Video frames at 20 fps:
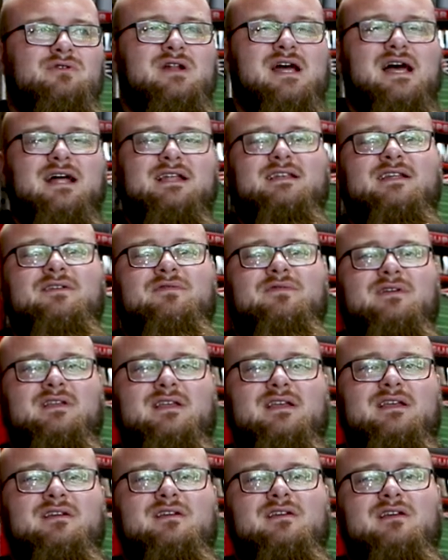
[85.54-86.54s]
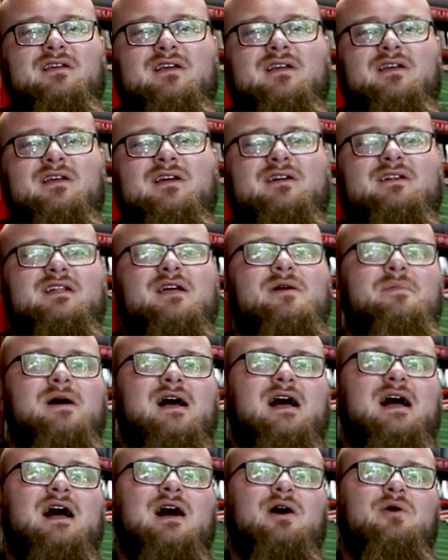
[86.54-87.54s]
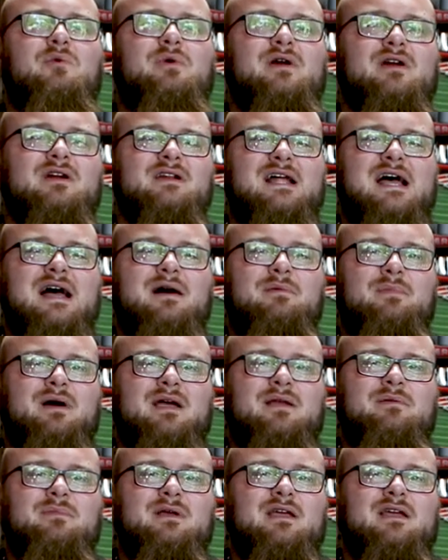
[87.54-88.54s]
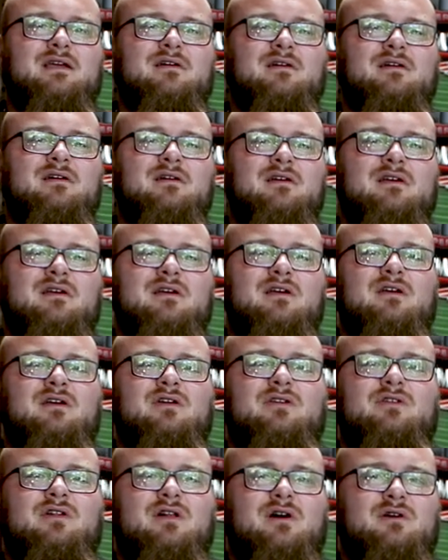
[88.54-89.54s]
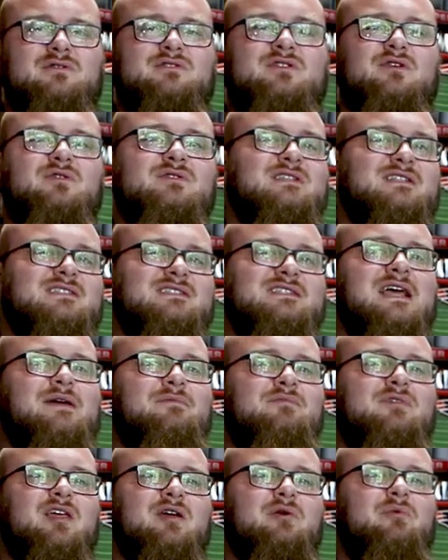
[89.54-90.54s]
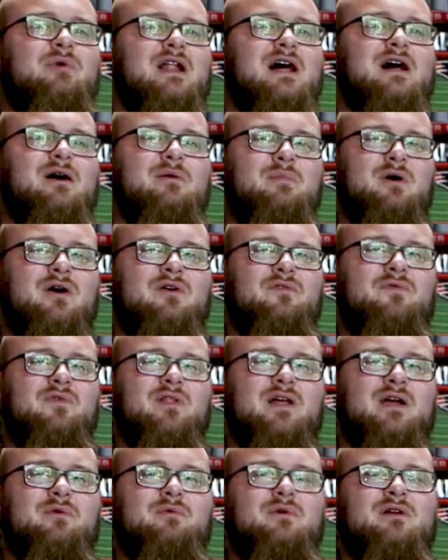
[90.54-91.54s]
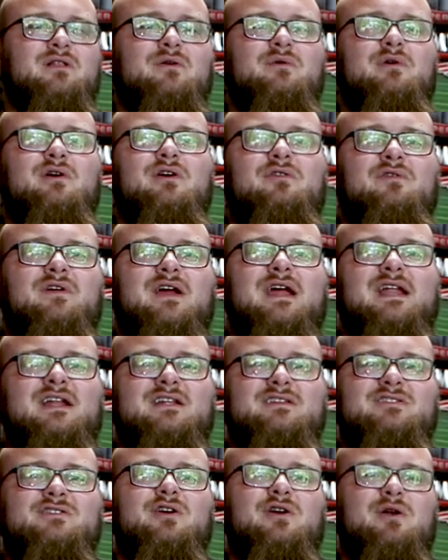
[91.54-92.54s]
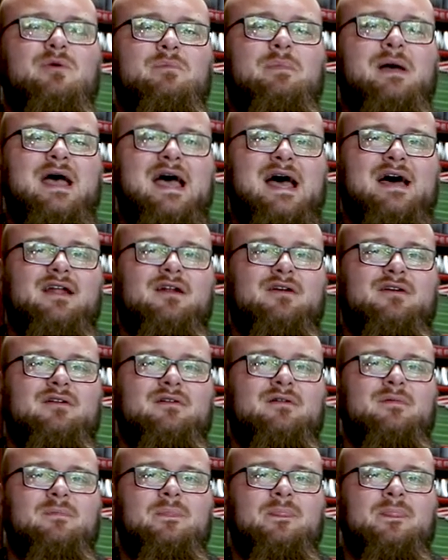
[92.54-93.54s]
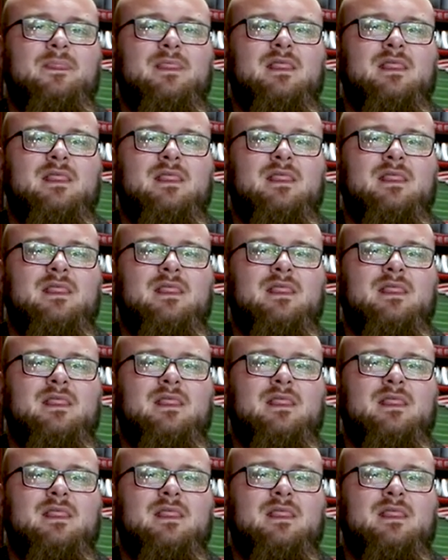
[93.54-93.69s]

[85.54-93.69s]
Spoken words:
and do that differently. You know, think about how weird that might be. You know, so it's the same thing with elbow flare. When you ingrain a certain pattern,